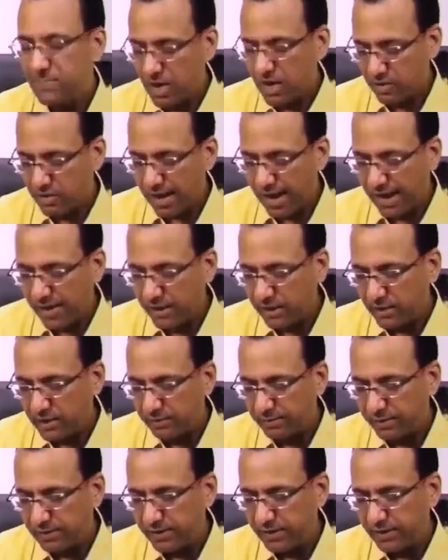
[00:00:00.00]
The antigen
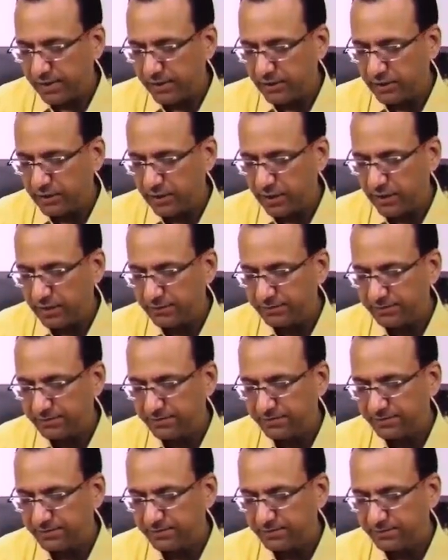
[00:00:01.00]
presenting cell?
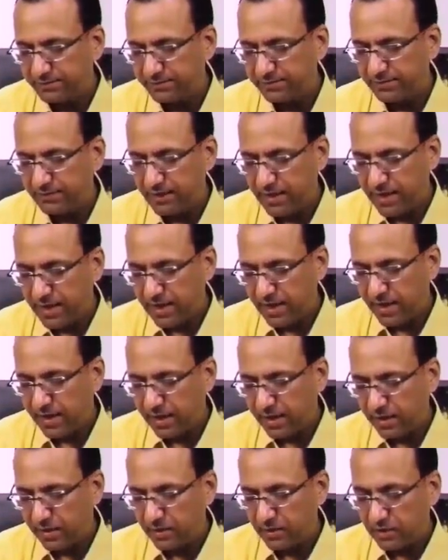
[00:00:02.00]

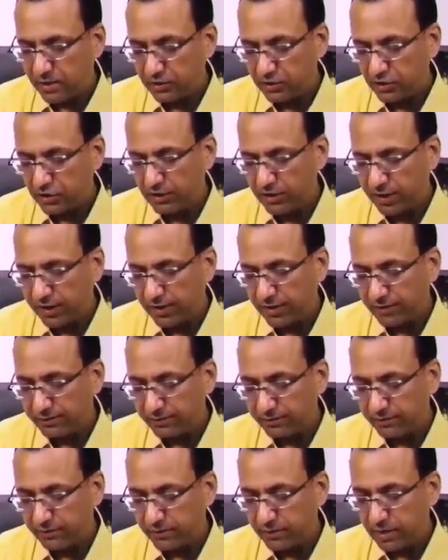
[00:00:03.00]
In the
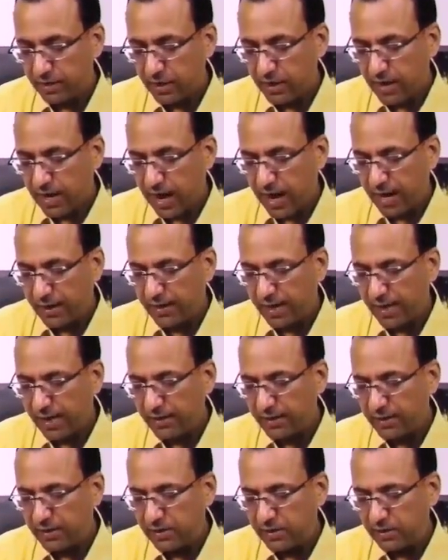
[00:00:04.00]
skin, and
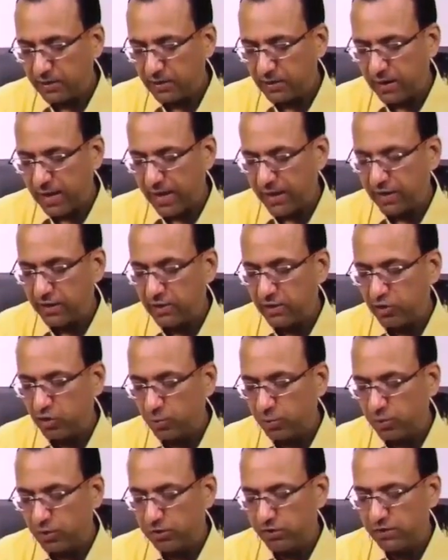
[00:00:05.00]
carrying the antigen
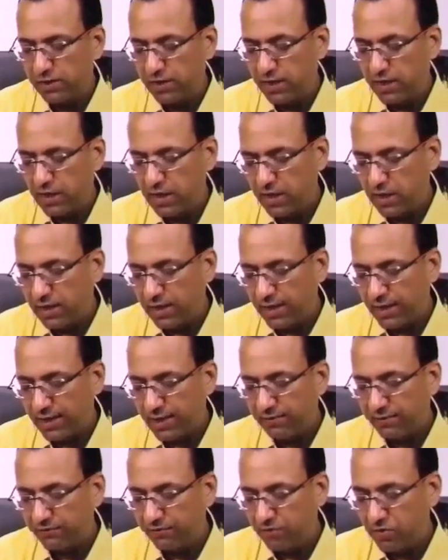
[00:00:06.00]
towards the
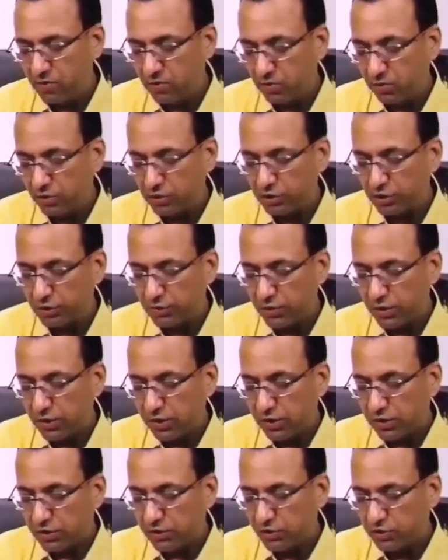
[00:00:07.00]
lymph nodes.
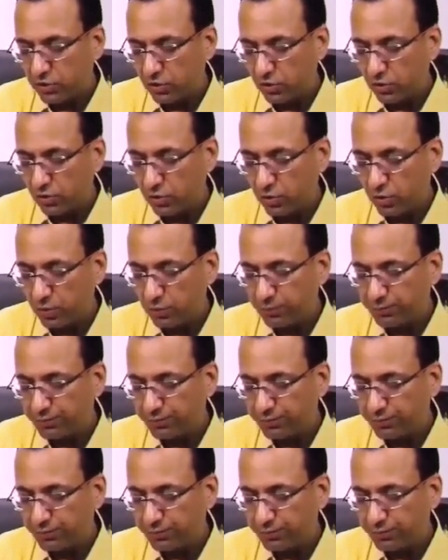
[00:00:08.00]
So,